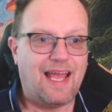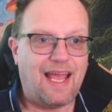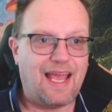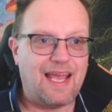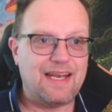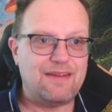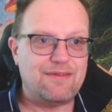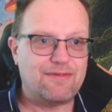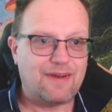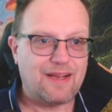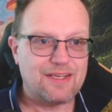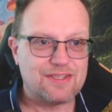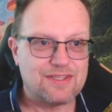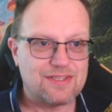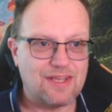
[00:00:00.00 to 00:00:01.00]
Annie
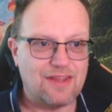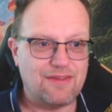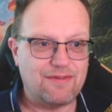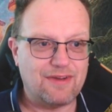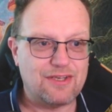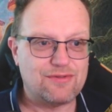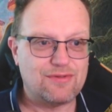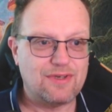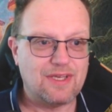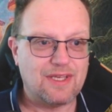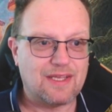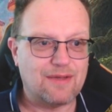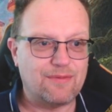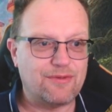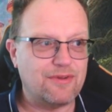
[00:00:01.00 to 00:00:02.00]
Flash, the veteran,
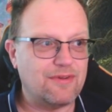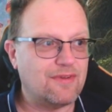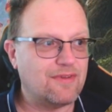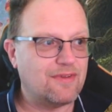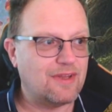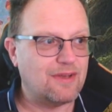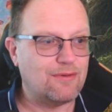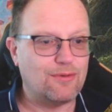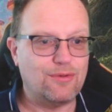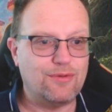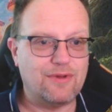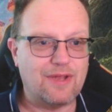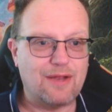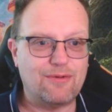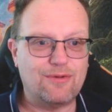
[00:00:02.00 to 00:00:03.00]
comes into th-
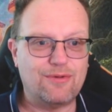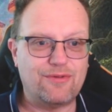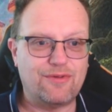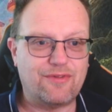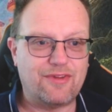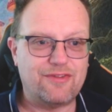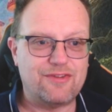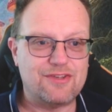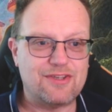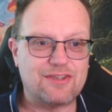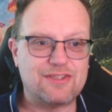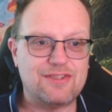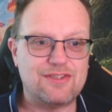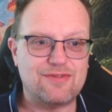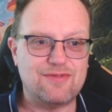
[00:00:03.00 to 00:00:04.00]
Outlaws uh, of Thunder
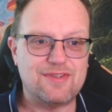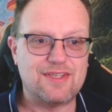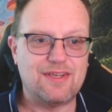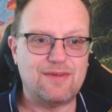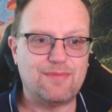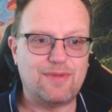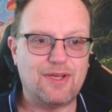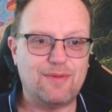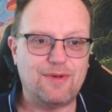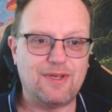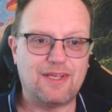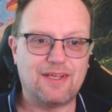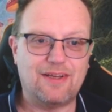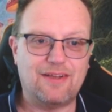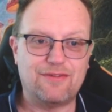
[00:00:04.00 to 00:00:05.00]
Junction to return permanent
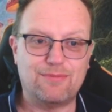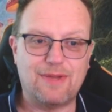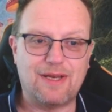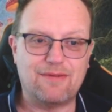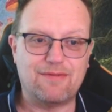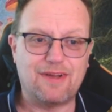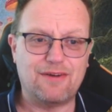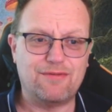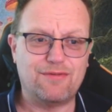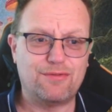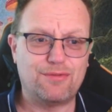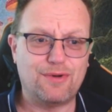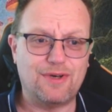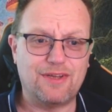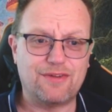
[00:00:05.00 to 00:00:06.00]
cards with mana value
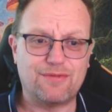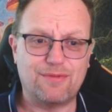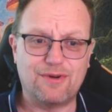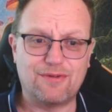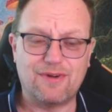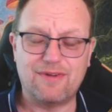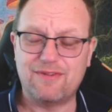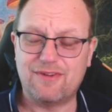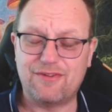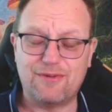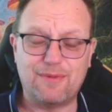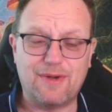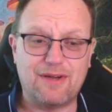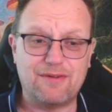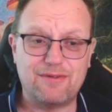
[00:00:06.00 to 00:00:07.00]
through 3 or less from our graveyard to the
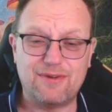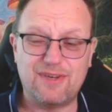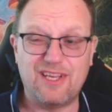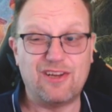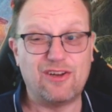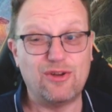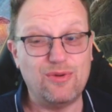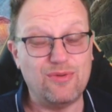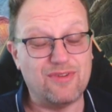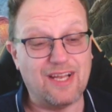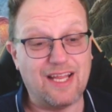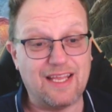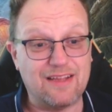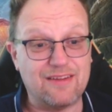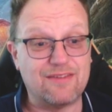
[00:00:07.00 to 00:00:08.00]
battlefield. It includes
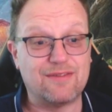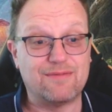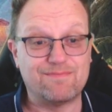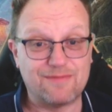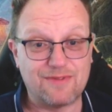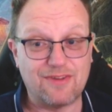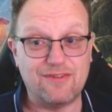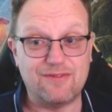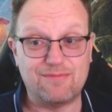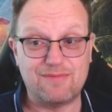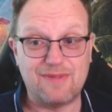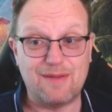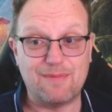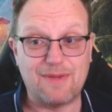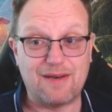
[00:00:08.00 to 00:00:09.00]
lands, because
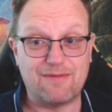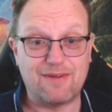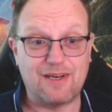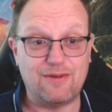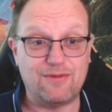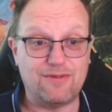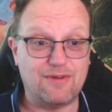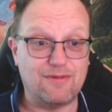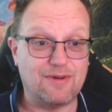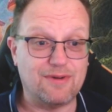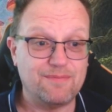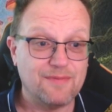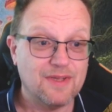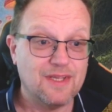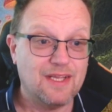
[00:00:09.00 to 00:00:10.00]
their mana value is 0.
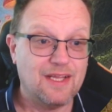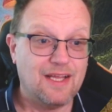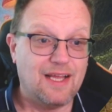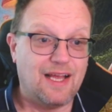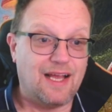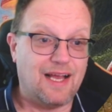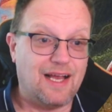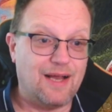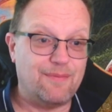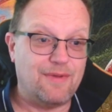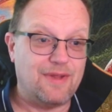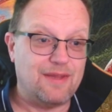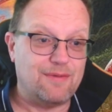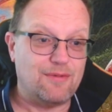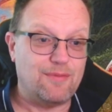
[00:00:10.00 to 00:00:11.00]
Um,
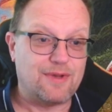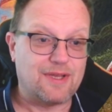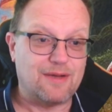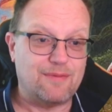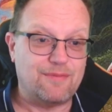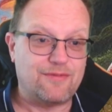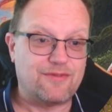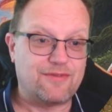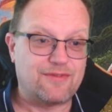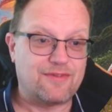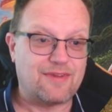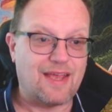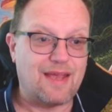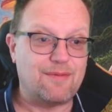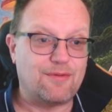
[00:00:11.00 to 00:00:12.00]
and then we become
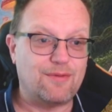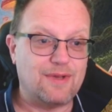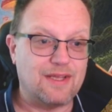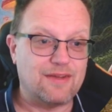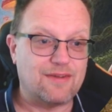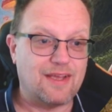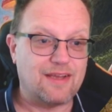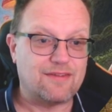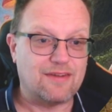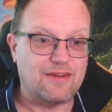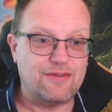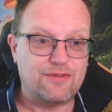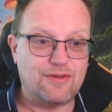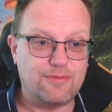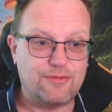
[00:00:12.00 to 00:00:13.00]
tapped, we get to exile
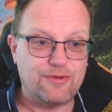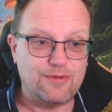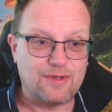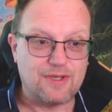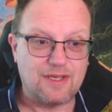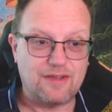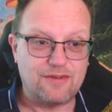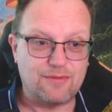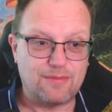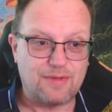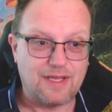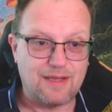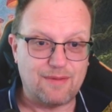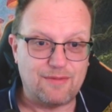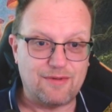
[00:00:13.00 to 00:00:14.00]
the top two cards and
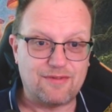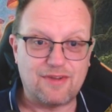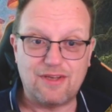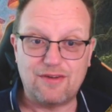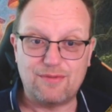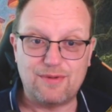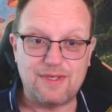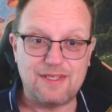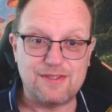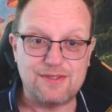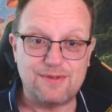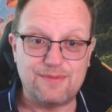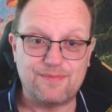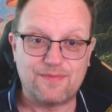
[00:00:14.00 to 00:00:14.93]
play them this turn if we need to.